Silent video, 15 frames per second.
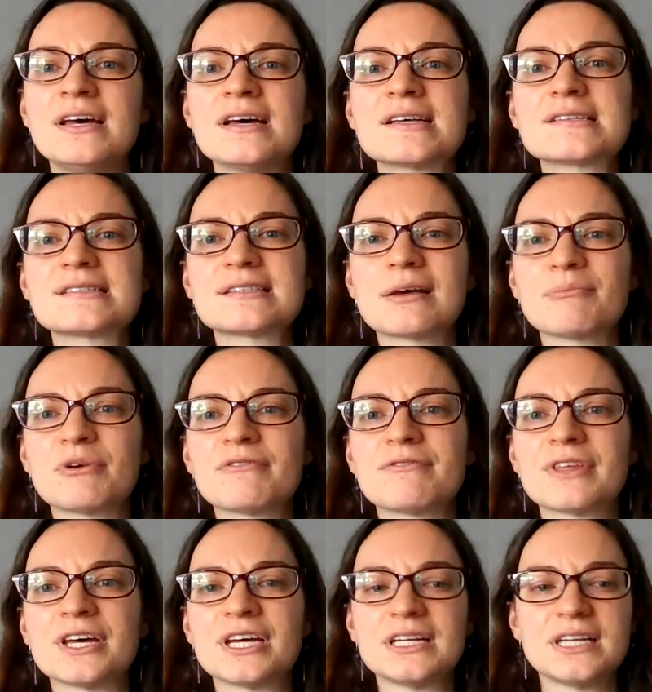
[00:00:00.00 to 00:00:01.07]
some of
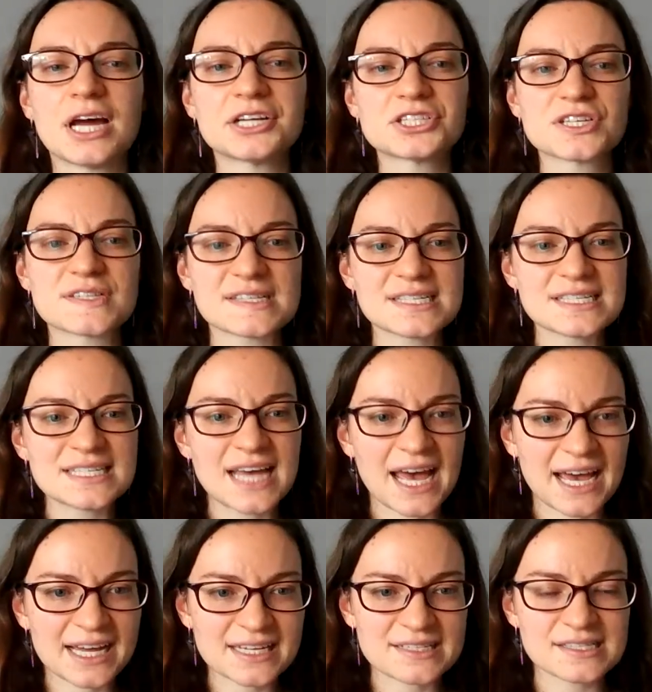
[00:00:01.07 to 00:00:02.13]
the not just
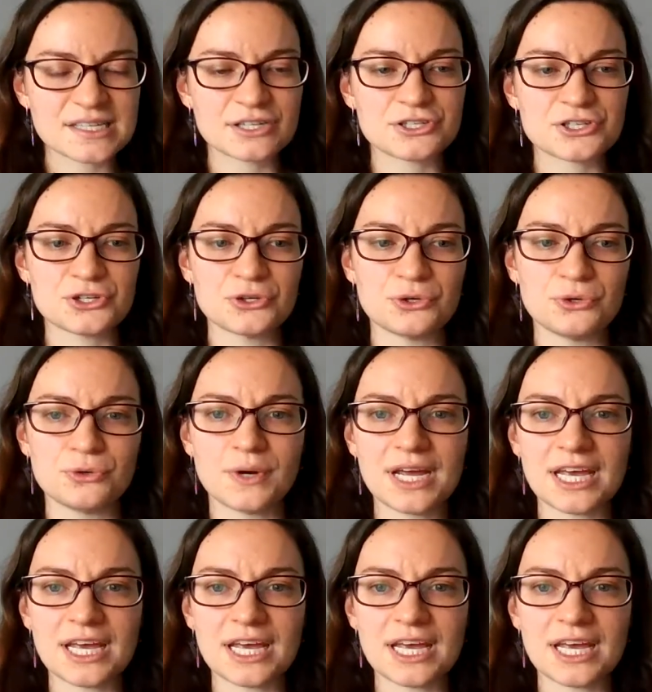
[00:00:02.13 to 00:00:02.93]
text to